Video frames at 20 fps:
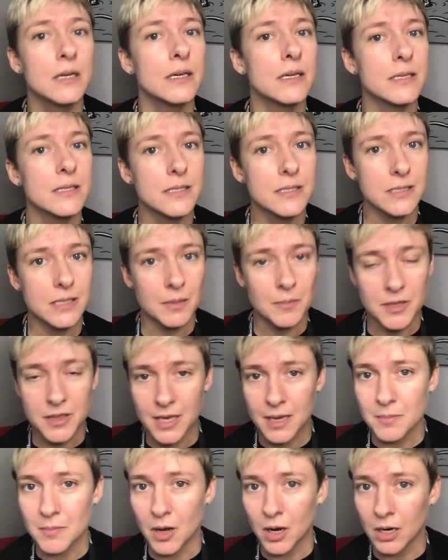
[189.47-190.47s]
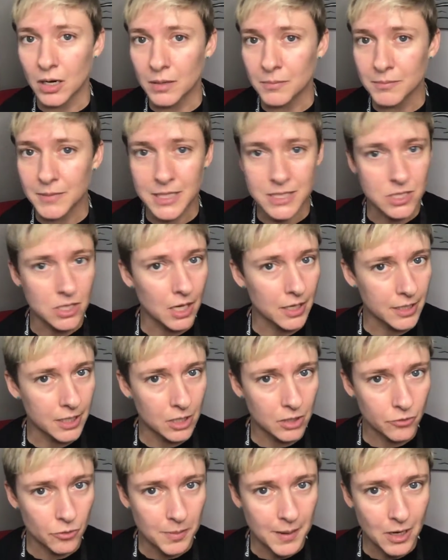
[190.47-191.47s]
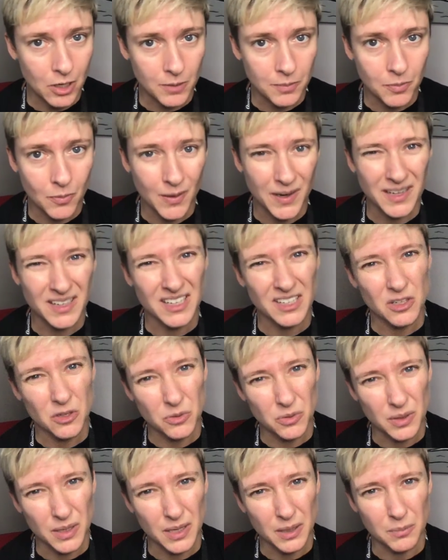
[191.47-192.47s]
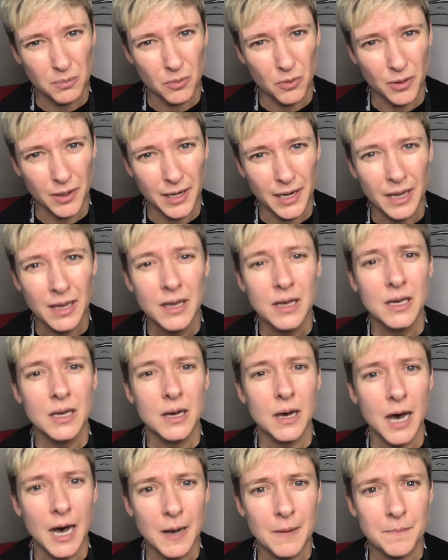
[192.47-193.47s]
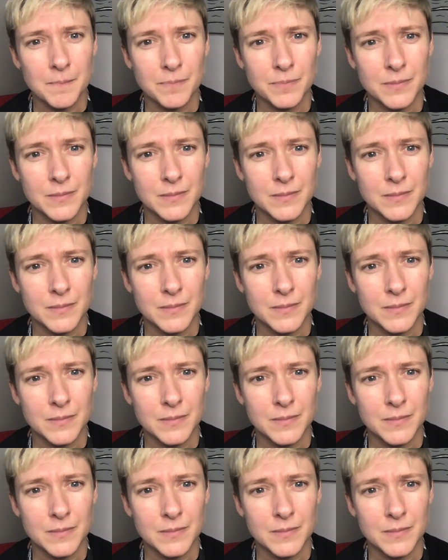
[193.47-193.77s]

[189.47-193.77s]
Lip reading: Some of them are me talking over PowerPoint. I know they're kind of boring, but